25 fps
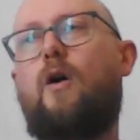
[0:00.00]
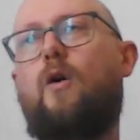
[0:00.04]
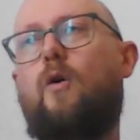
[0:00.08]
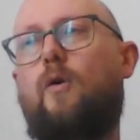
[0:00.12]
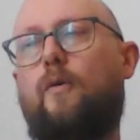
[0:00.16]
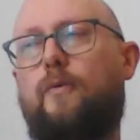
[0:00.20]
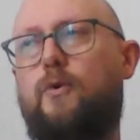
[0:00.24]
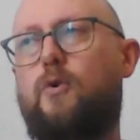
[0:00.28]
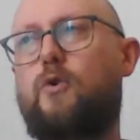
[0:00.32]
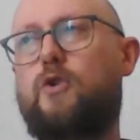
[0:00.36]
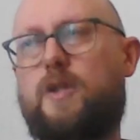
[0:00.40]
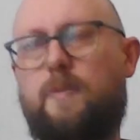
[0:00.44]

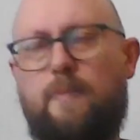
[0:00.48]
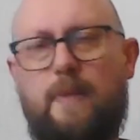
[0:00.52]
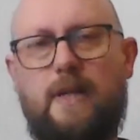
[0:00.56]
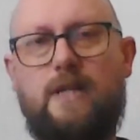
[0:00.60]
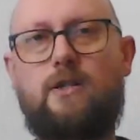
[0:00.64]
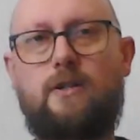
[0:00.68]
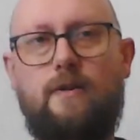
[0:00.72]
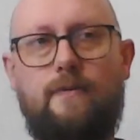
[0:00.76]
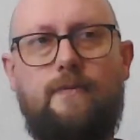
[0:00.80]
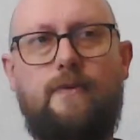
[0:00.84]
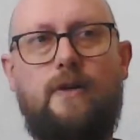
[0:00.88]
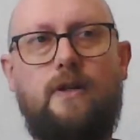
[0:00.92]
Of course,
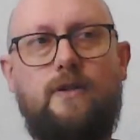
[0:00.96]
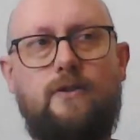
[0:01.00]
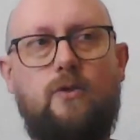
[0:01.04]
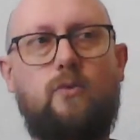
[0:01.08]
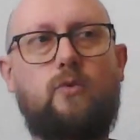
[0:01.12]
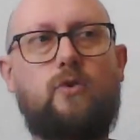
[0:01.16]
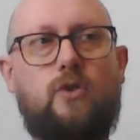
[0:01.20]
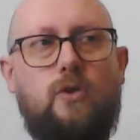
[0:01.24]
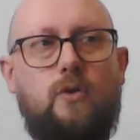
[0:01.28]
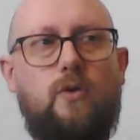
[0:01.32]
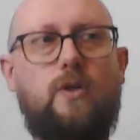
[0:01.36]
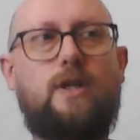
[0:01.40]
pension funds
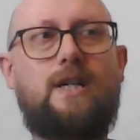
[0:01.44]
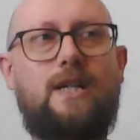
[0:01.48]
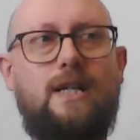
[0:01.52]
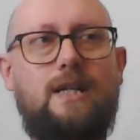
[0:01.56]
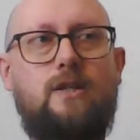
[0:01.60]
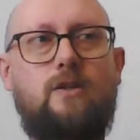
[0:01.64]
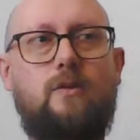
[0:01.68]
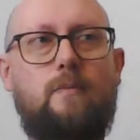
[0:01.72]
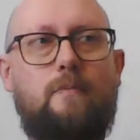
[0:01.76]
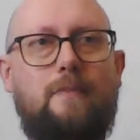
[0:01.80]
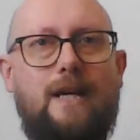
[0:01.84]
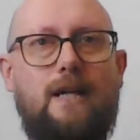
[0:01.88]
also
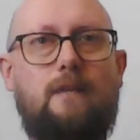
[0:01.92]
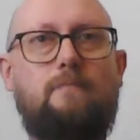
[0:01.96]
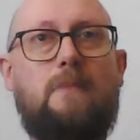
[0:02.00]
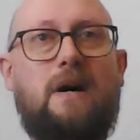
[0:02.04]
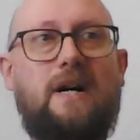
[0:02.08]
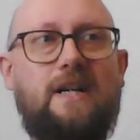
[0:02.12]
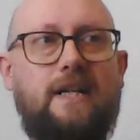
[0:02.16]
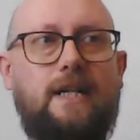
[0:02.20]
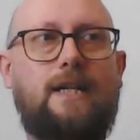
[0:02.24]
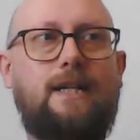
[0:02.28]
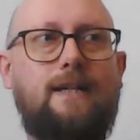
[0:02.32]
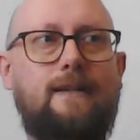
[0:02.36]
need to make
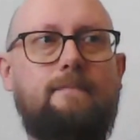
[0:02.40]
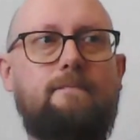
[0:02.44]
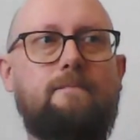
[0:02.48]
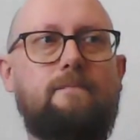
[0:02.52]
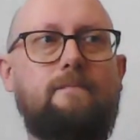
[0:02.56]
money